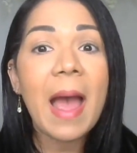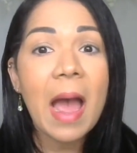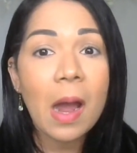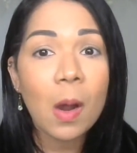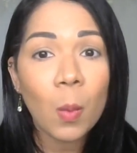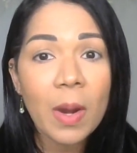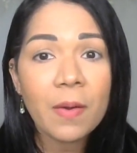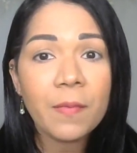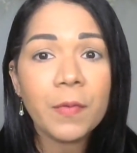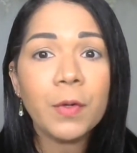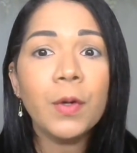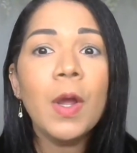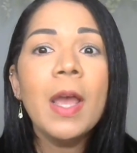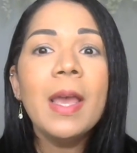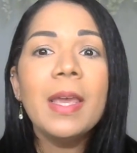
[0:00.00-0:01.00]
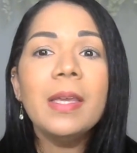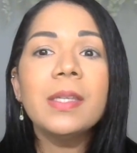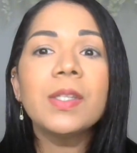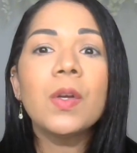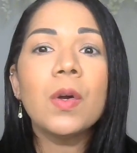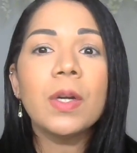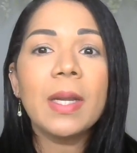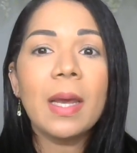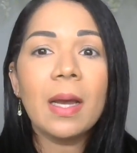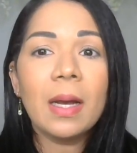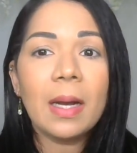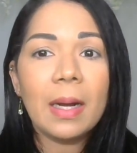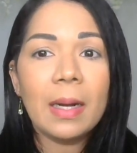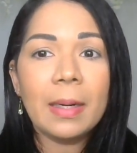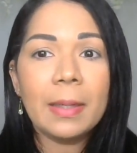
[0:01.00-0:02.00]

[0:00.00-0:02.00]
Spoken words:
However, it's gonna